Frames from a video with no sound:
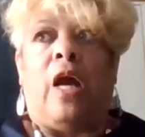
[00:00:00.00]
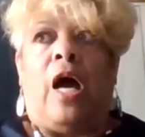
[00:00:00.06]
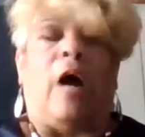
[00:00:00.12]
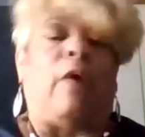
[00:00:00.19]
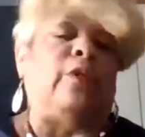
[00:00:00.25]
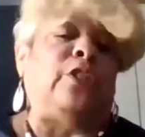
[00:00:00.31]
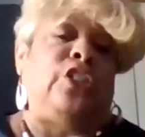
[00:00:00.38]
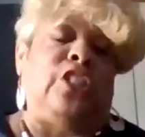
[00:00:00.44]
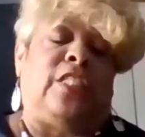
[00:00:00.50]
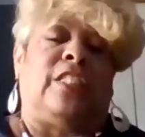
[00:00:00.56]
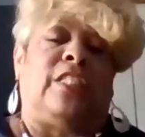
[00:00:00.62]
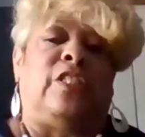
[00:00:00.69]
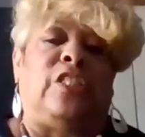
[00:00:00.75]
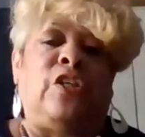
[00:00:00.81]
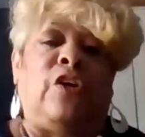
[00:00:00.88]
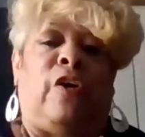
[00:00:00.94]
I was just
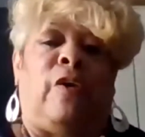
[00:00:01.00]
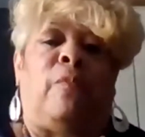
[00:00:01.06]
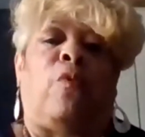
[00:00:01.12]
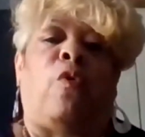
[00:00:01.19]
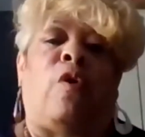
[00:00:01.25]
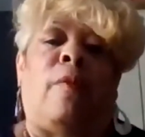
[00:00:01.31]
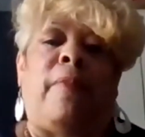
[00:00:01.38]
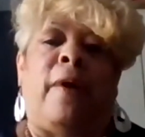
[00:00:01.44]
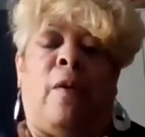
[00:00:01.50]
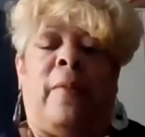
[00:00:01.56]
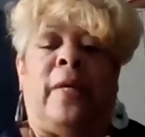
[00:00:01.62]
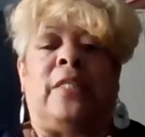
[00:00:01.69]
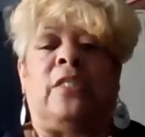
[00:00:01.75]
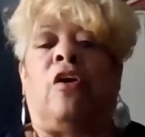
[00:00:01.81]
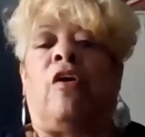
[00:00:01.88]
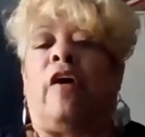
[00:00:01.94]
concerned more about
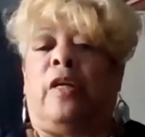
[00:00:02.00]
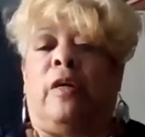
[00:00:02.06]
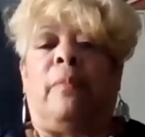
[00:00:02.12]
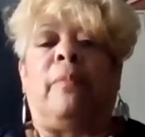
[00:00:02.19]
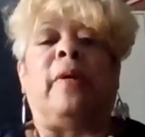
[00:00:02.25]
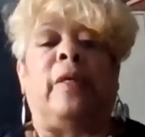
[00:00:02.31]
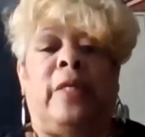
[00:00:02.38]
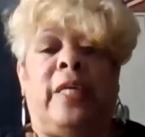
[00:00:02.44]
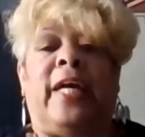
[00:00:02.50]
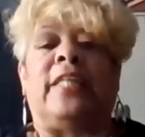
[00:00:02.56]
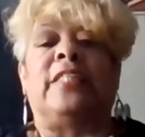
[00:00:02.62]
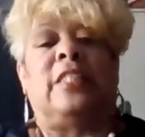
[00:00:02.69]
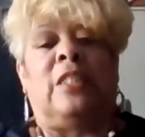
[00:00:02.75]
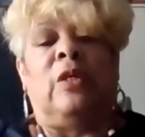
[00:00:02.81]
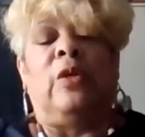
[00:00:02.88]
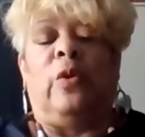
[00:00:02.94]
my daughter, but yes,
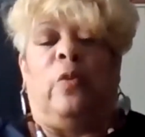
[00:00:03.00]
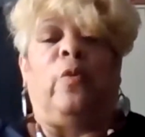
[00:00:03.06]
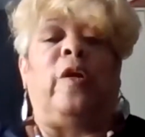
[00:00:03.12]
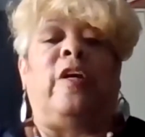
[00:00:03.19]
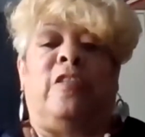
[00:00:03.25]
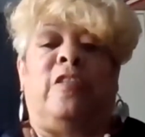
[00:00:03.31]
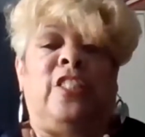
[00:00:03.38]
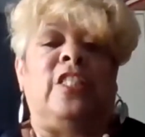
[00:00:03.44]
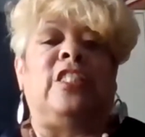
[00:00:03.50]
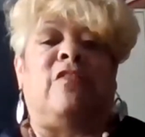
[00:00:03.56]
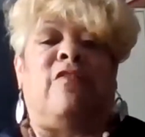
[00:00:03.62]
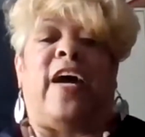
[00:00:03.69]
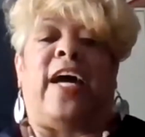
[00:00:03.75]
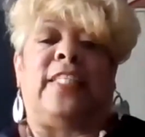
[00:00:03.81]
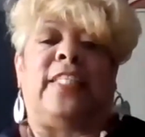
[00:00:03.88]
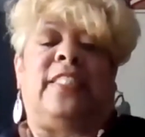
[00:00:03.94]
she's
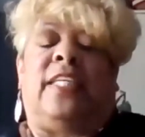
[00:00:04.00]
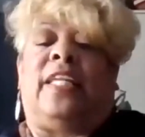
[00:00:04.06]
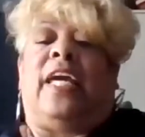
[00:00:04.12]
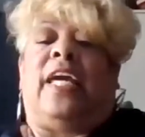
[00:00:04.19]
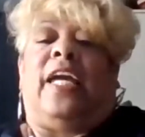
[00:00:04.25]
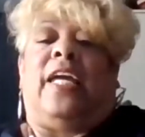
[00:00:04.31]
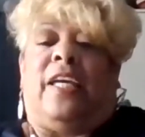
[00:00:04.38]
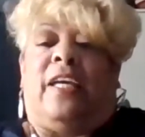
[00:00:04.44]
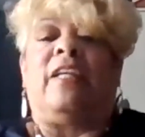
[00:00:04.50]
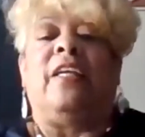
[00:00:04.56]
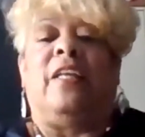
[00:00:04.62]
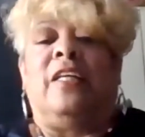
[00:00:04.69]
vaccinated.